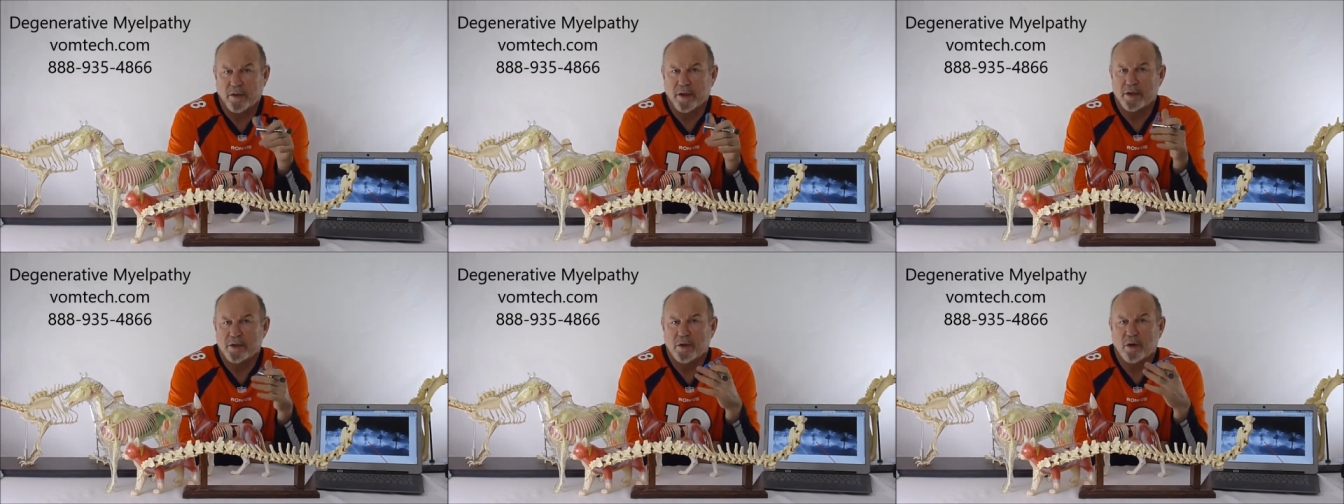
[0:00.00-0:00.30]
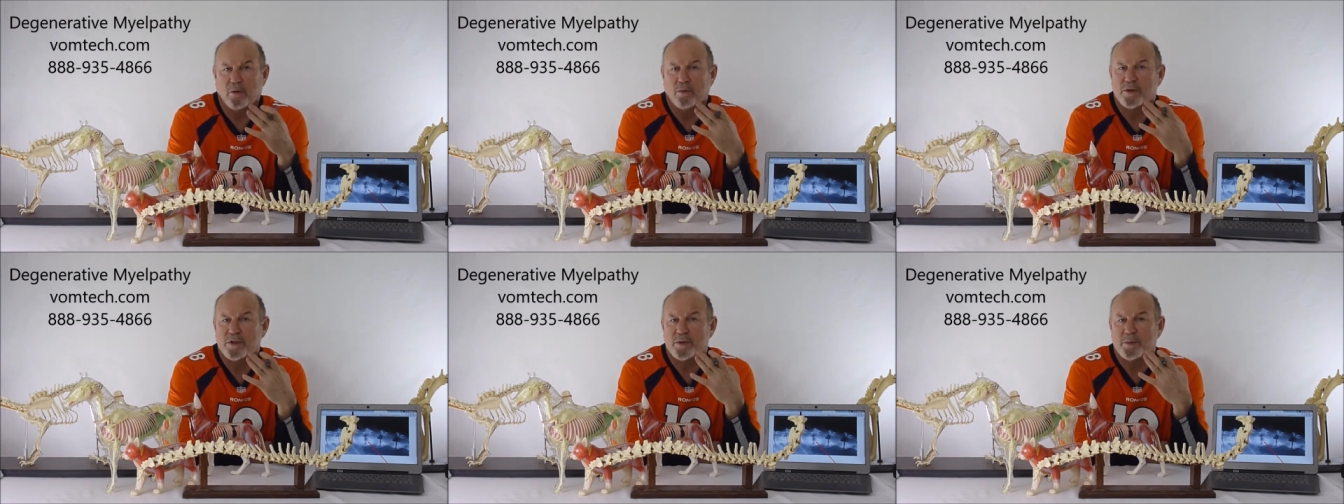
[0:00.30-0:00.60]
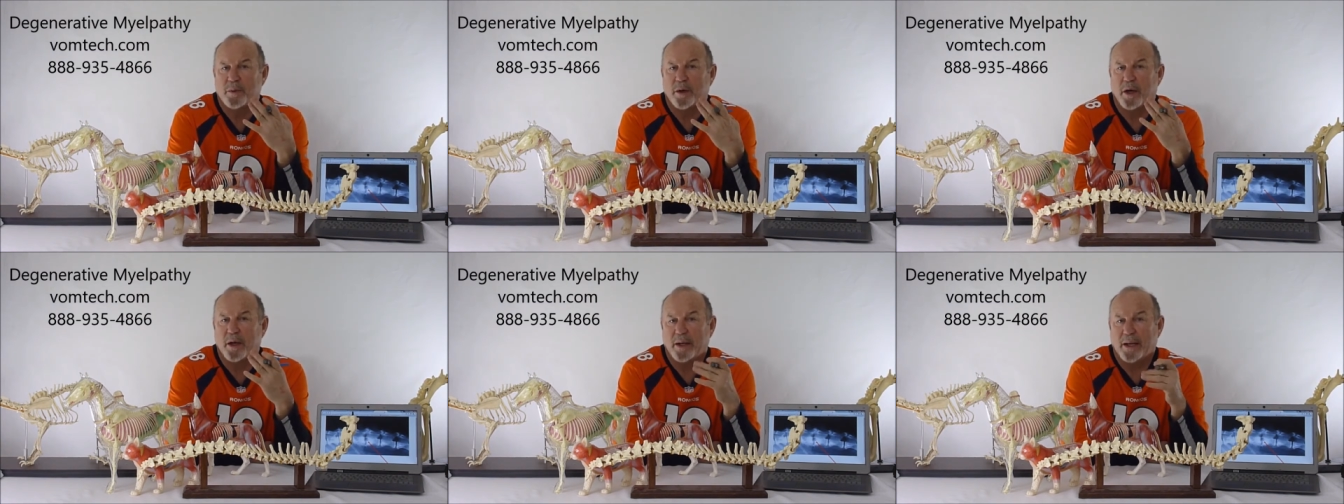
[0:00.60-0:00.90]
They don't
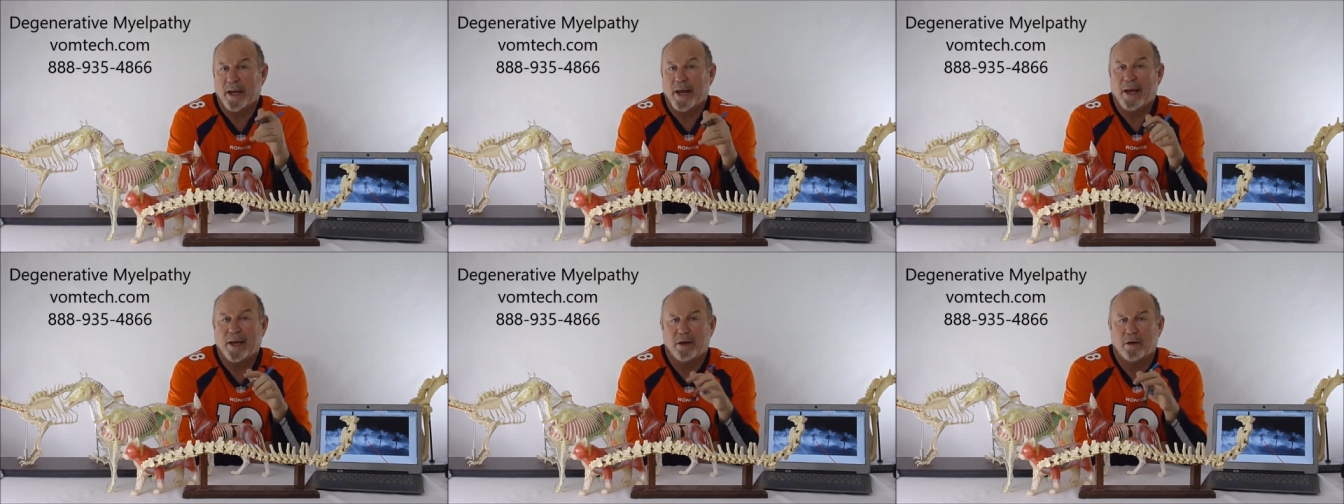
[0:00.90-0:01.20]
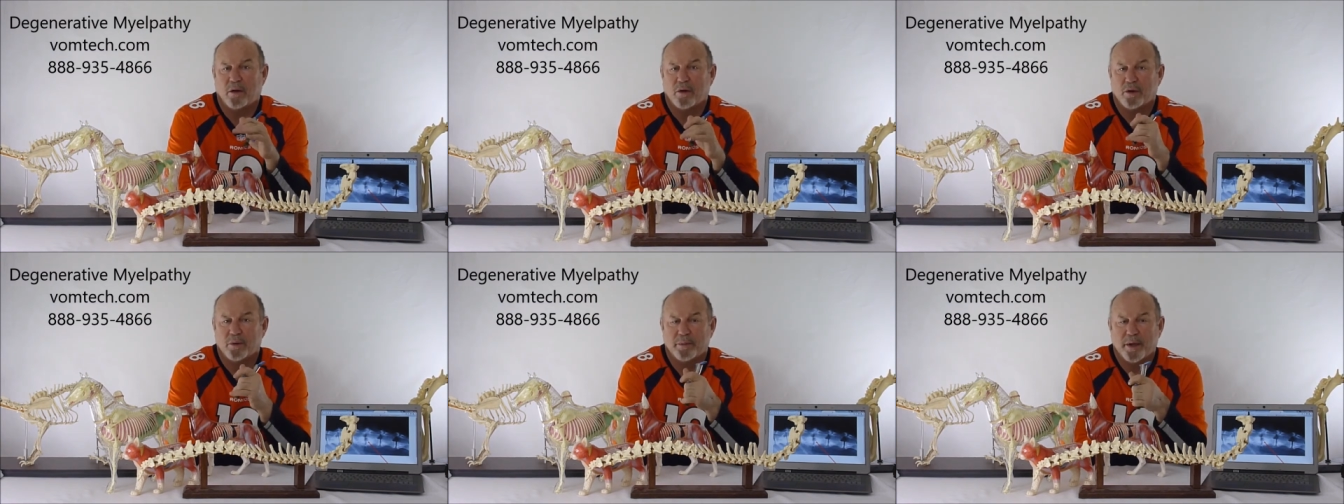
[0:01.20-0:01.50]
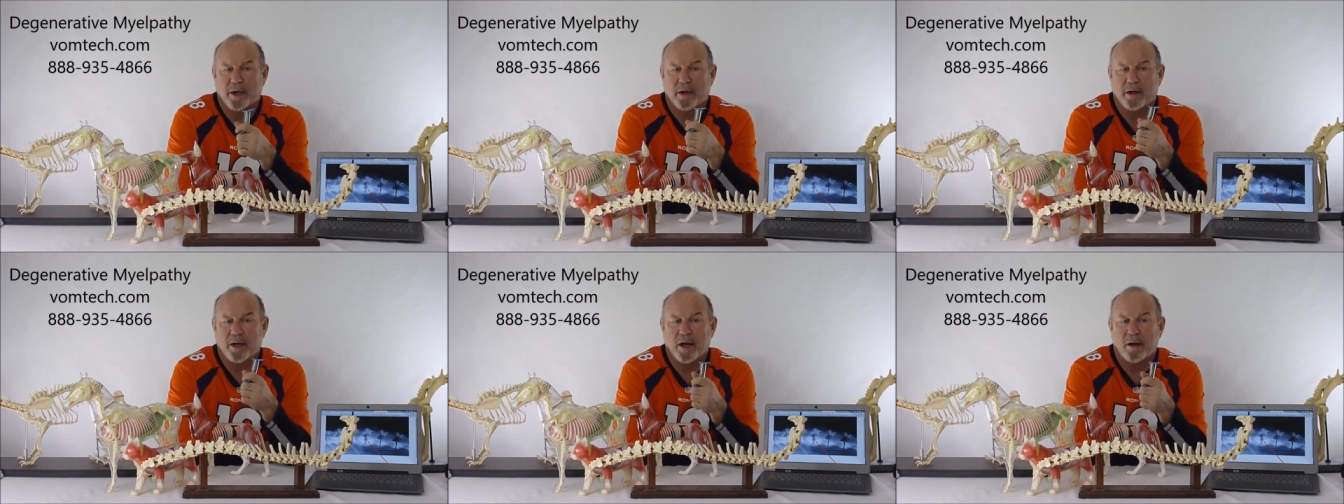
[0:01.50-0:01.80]
respond at all, no
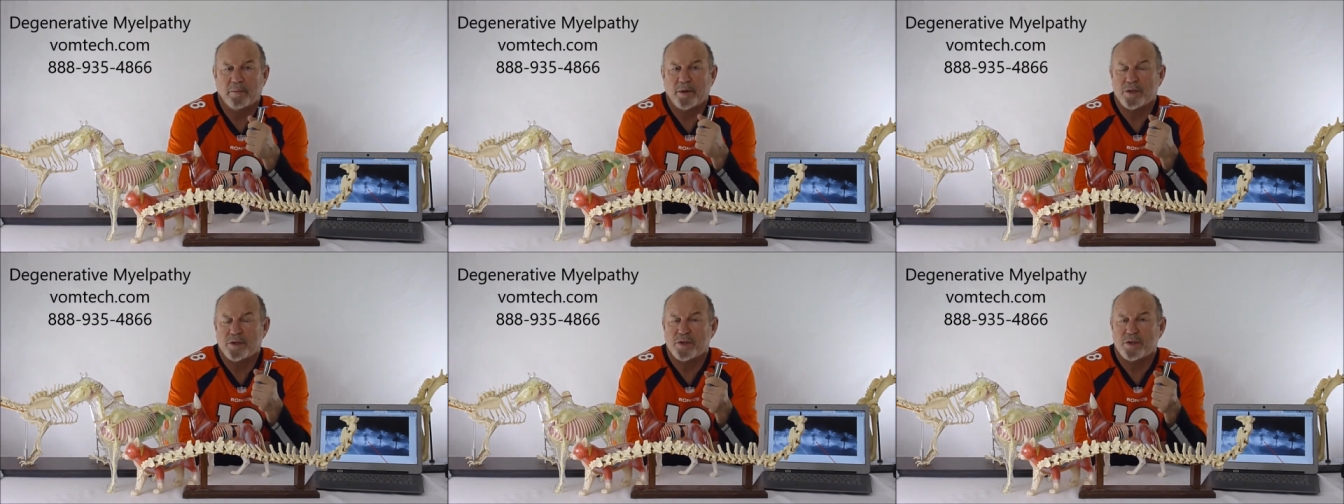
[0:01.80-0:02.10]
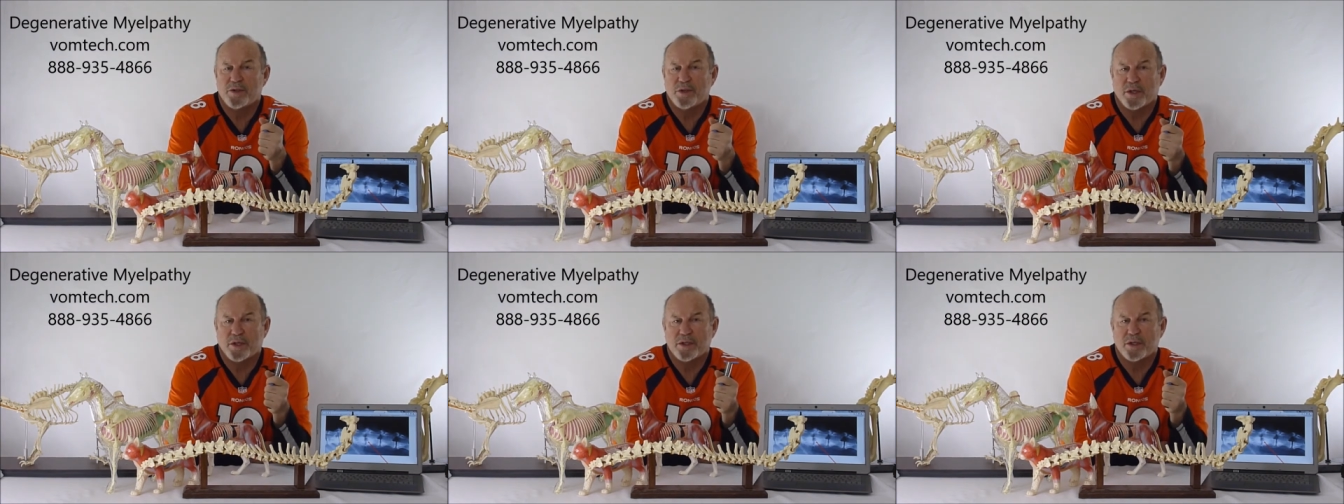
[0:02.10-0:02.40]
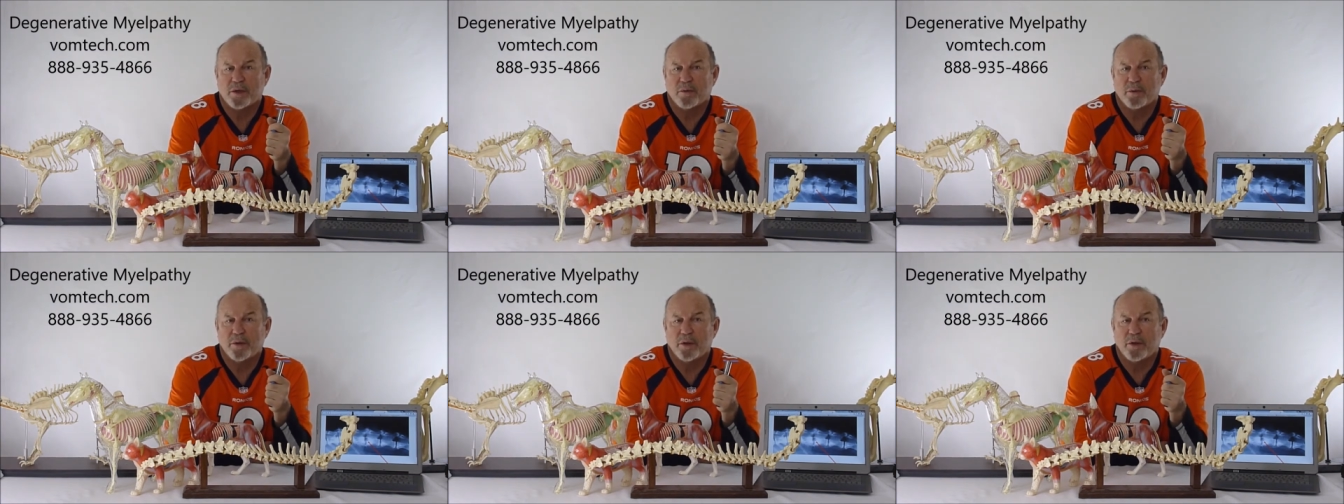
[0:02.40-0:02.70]
matter how much
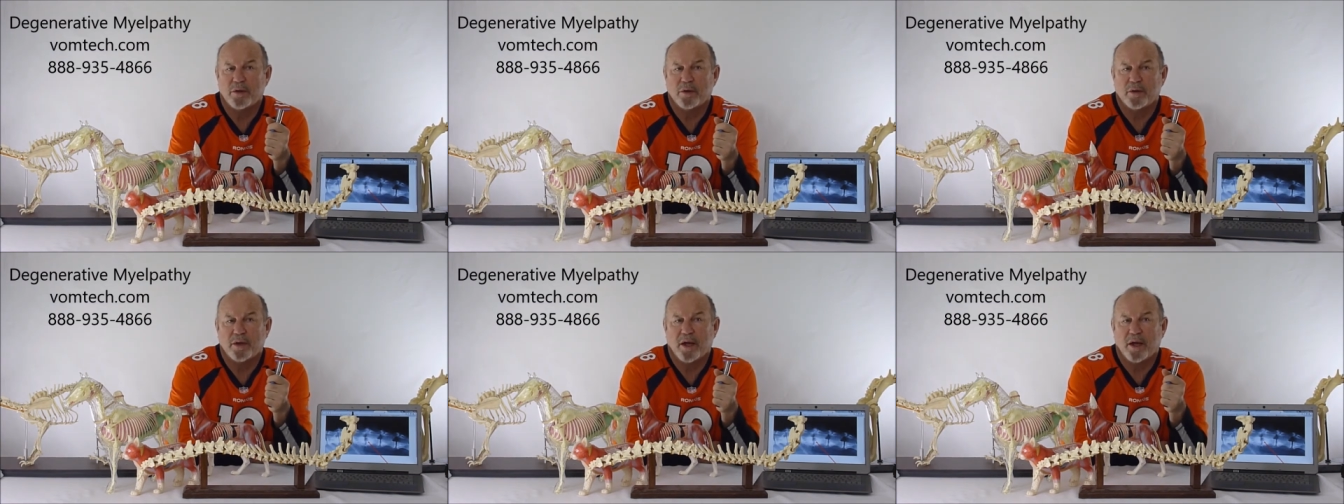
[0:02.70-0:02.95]
adjusting we do.